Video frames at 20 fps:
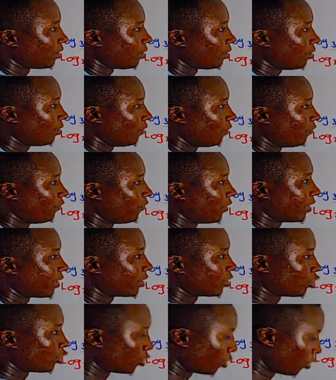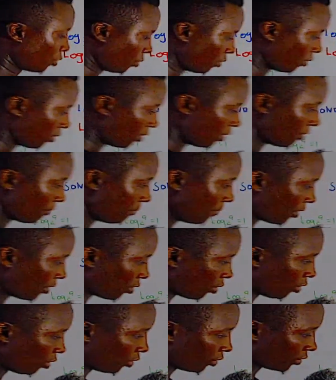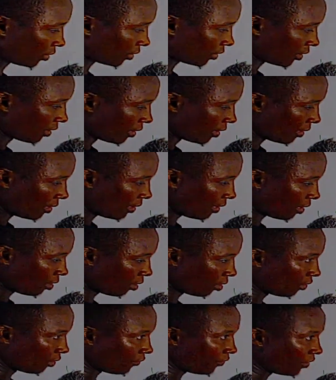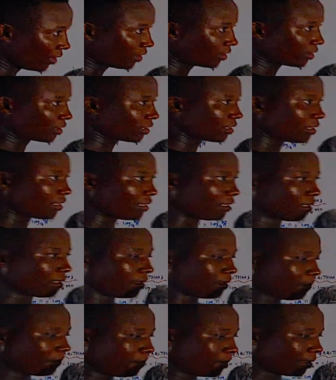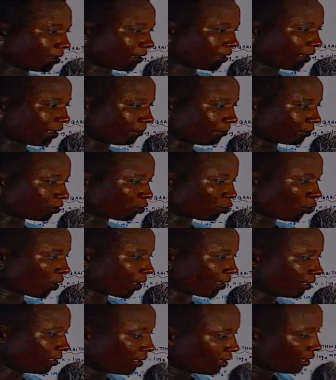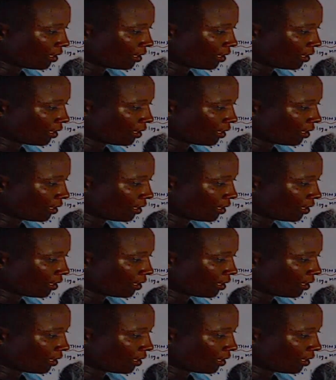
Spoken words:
over 2, because all of this becomes 1,